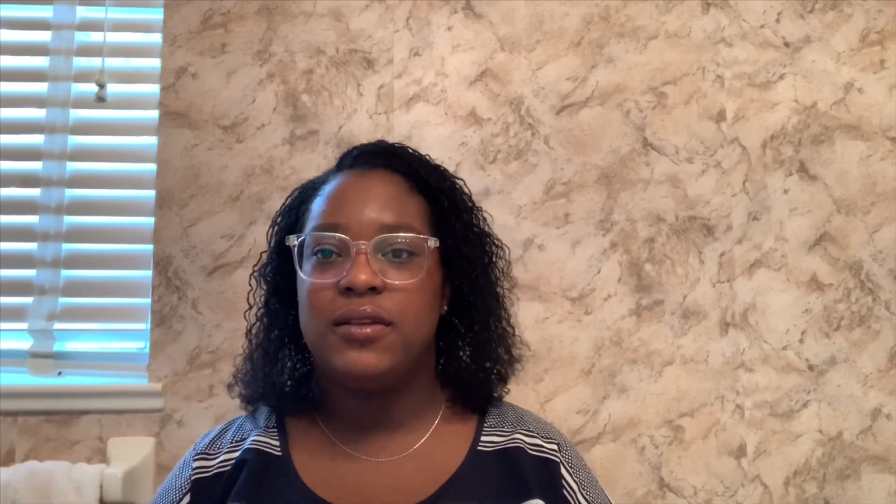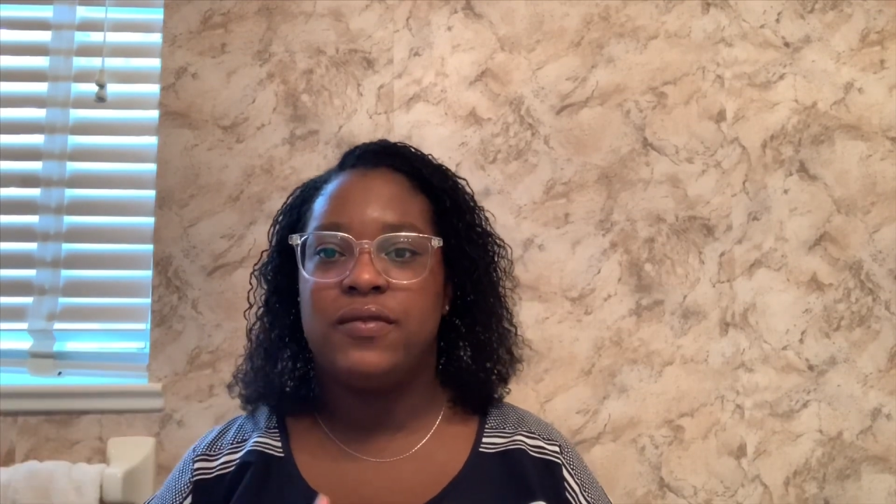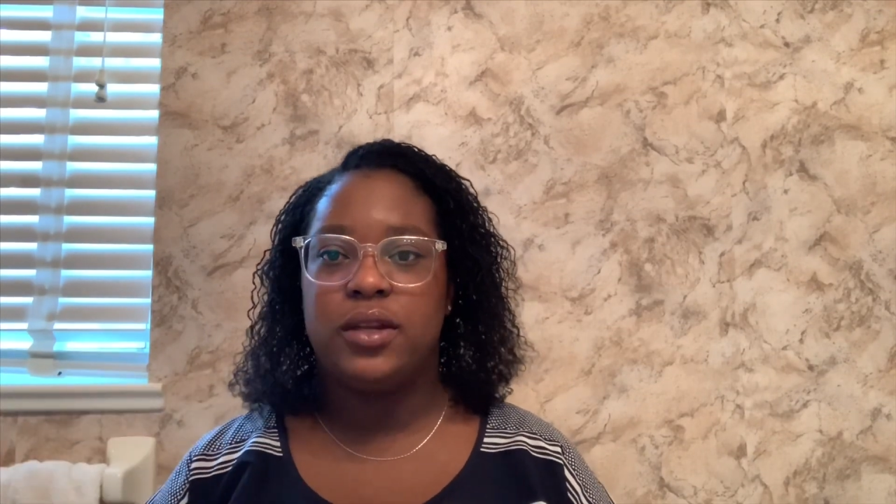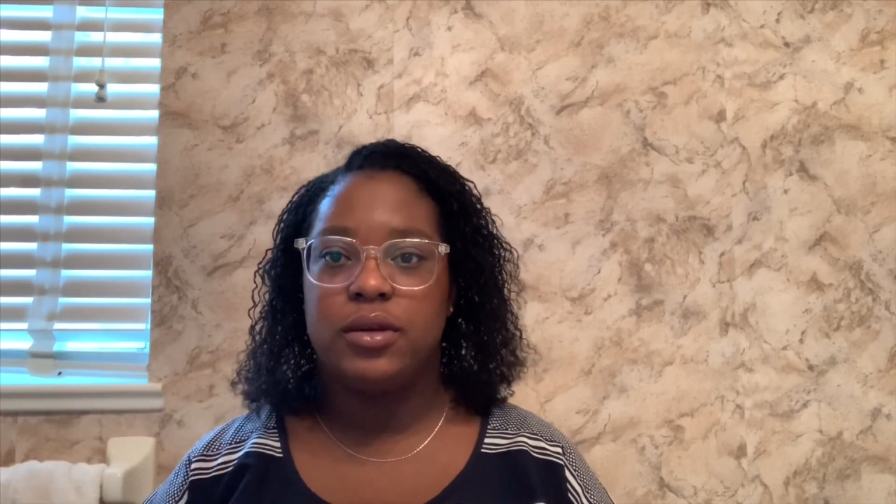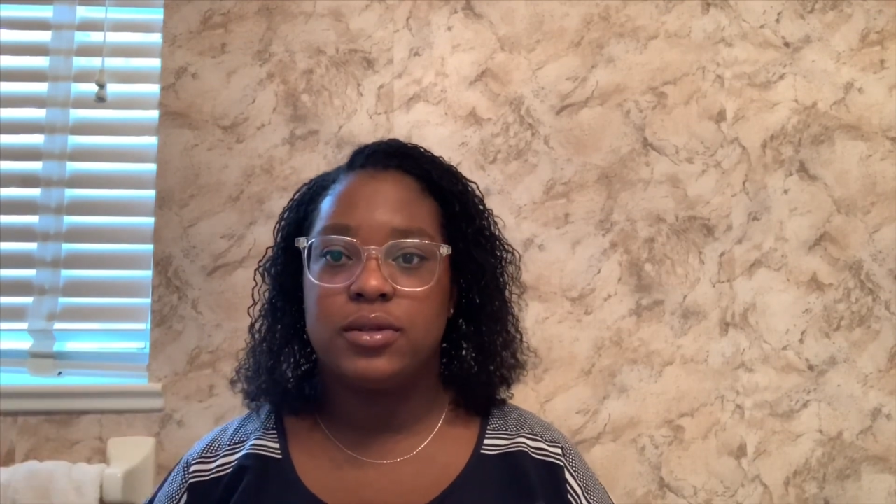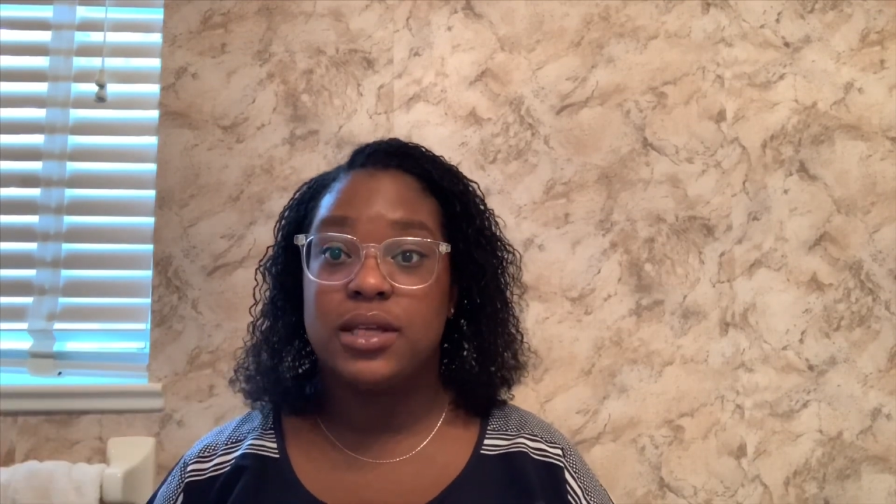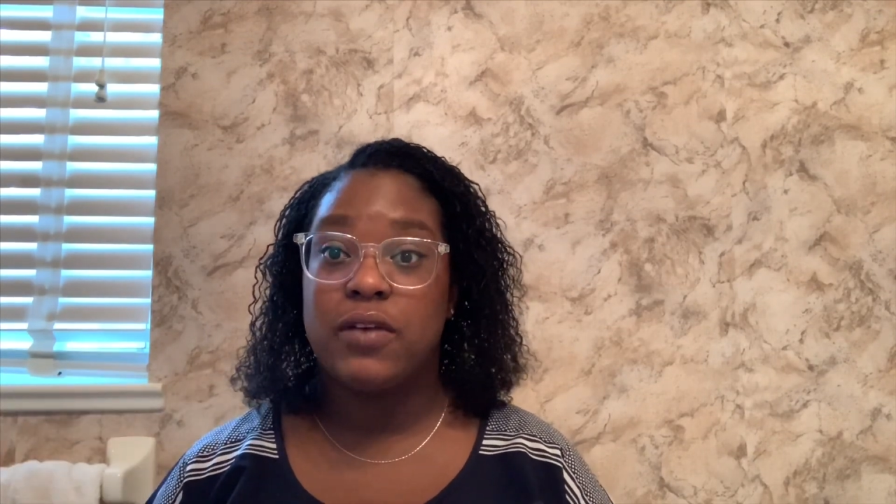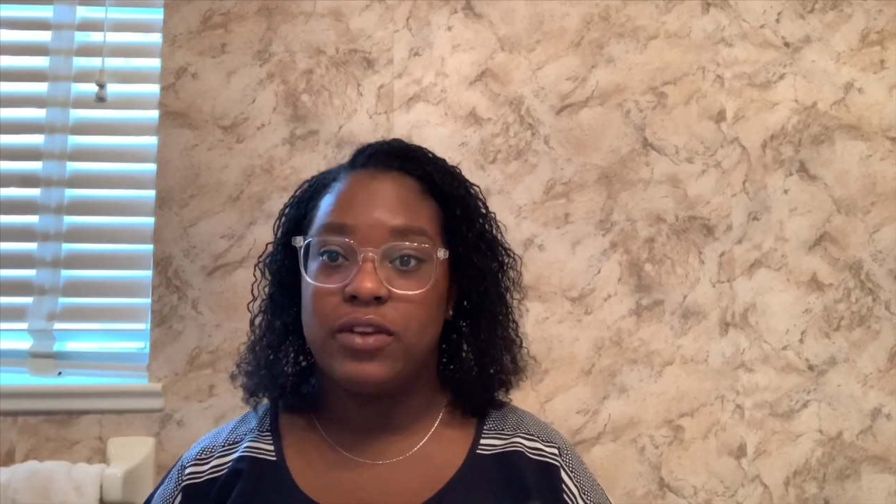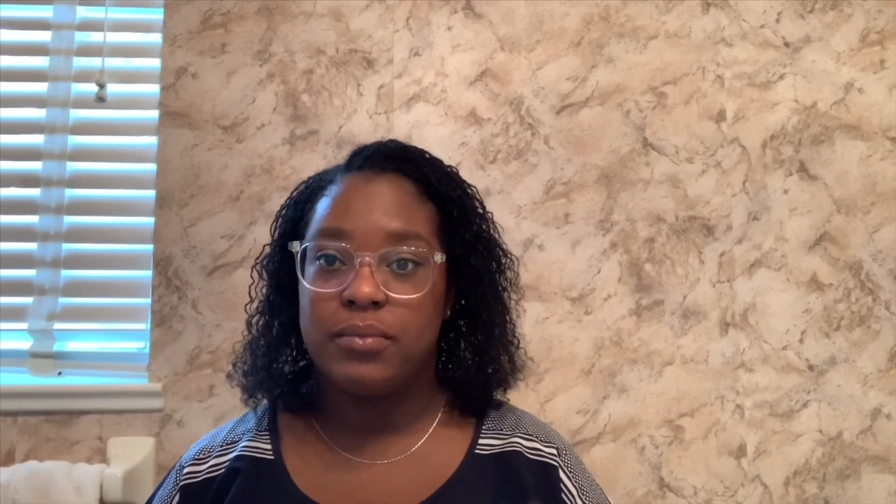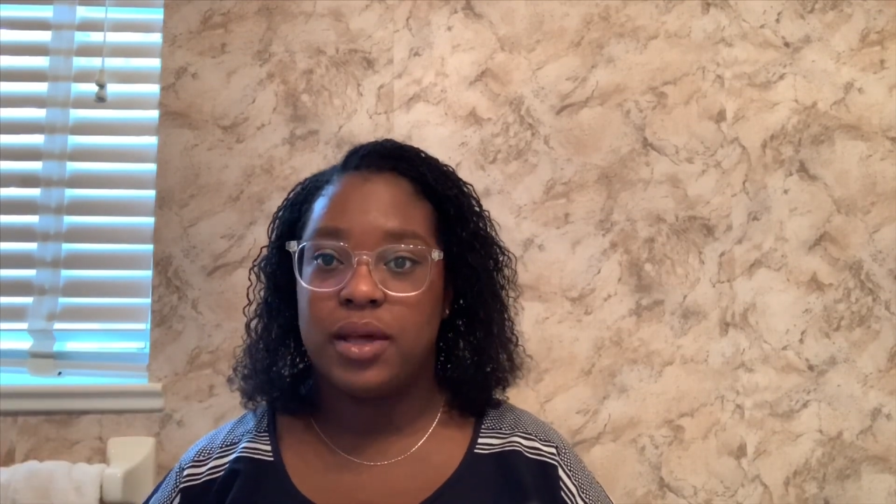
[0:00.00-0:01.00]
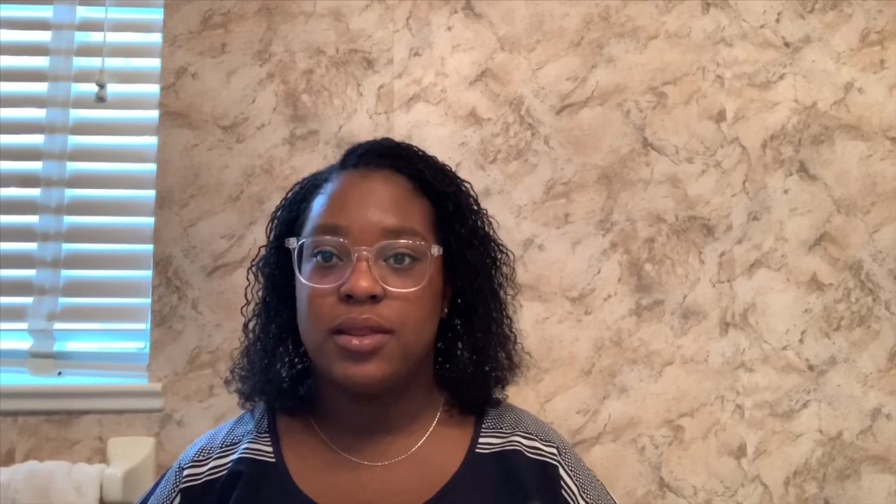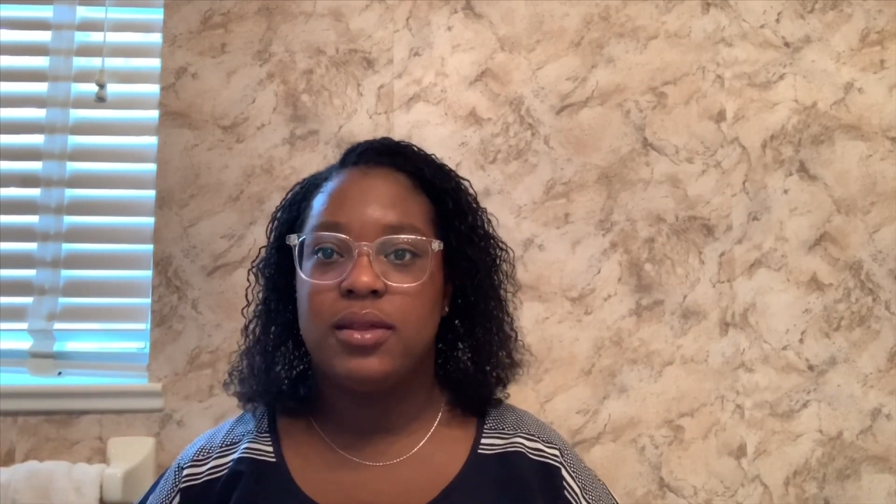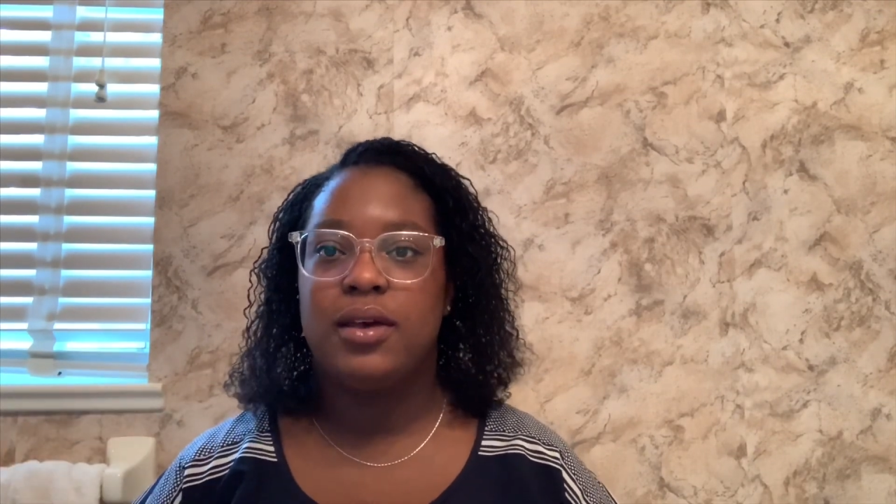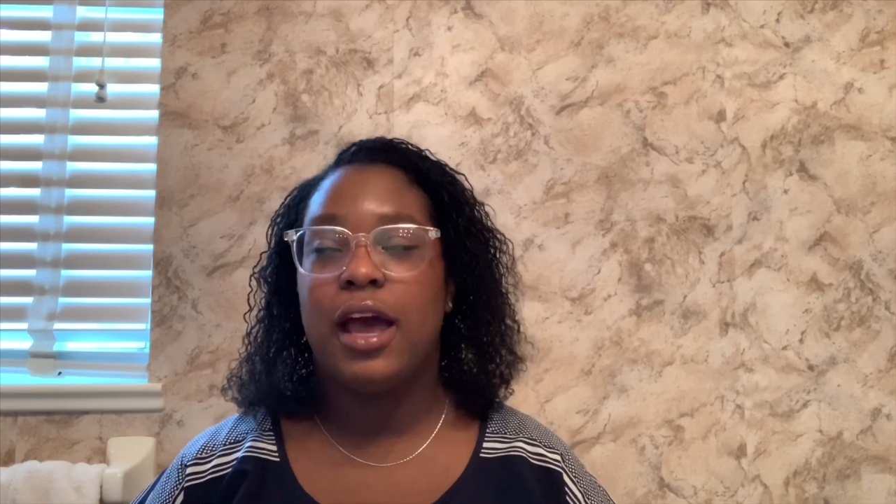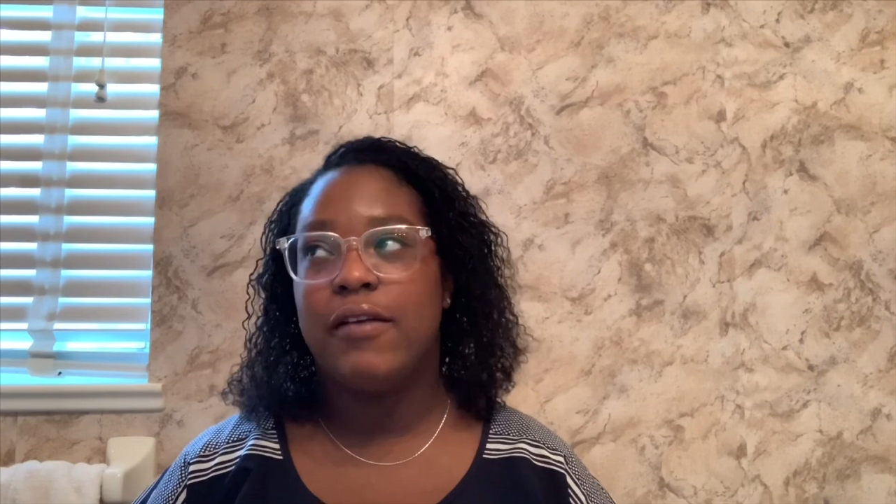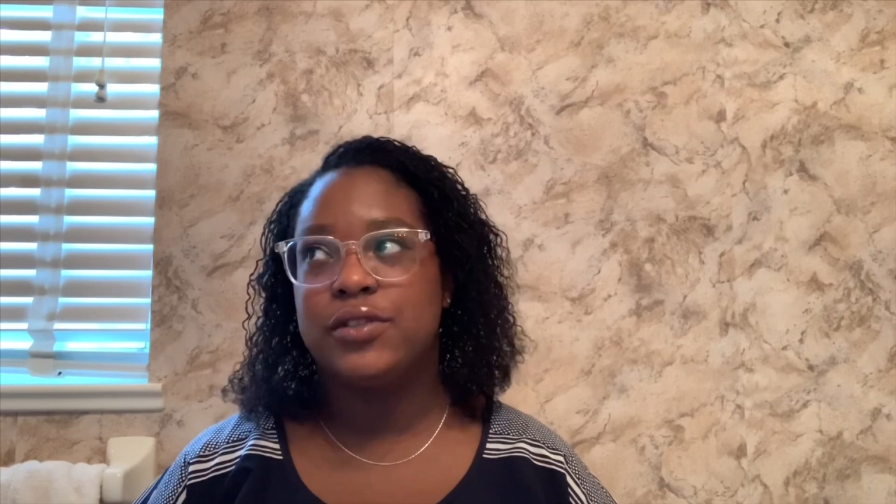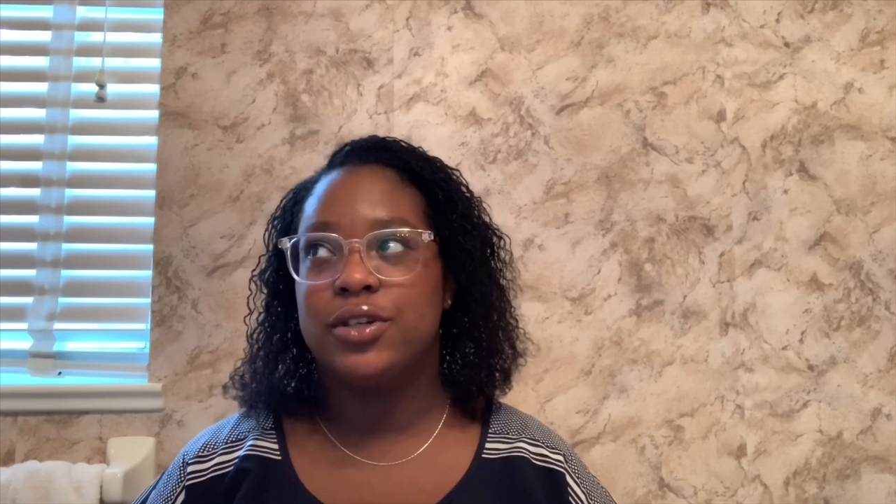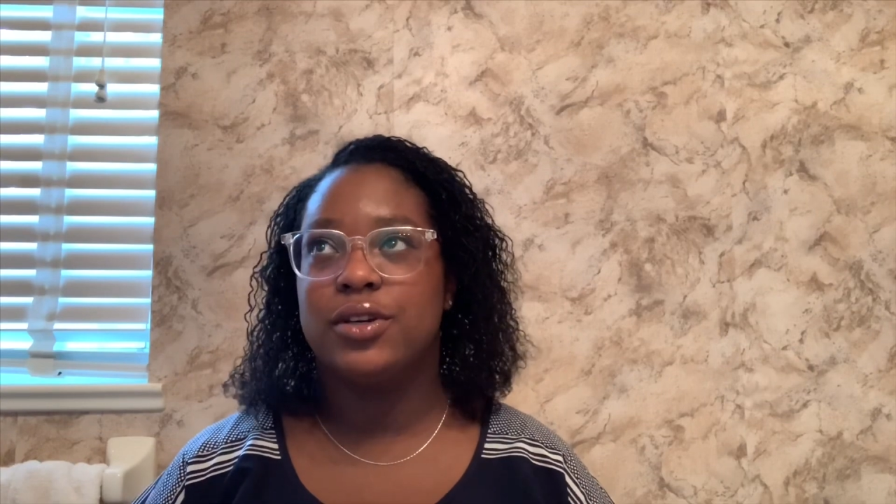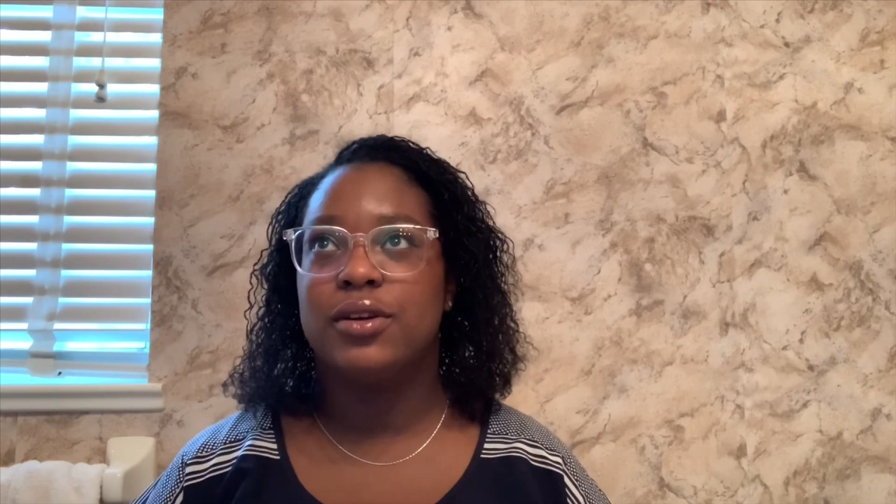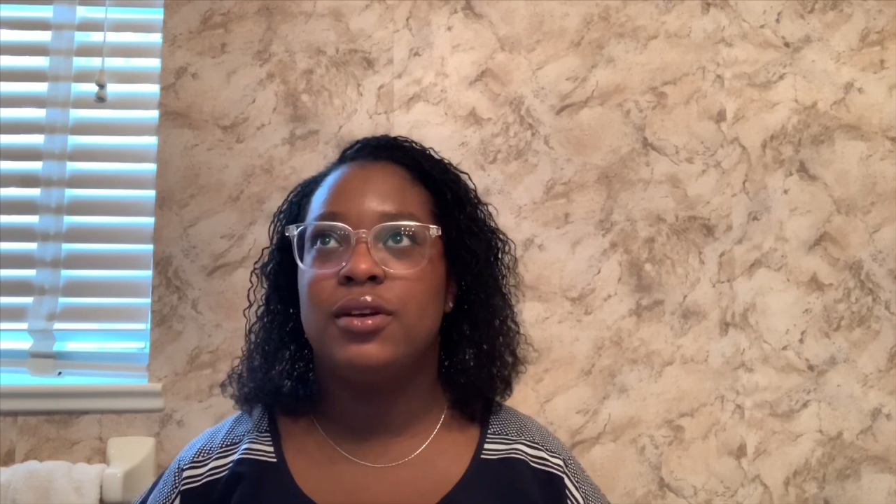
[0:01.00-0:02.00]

videos every month after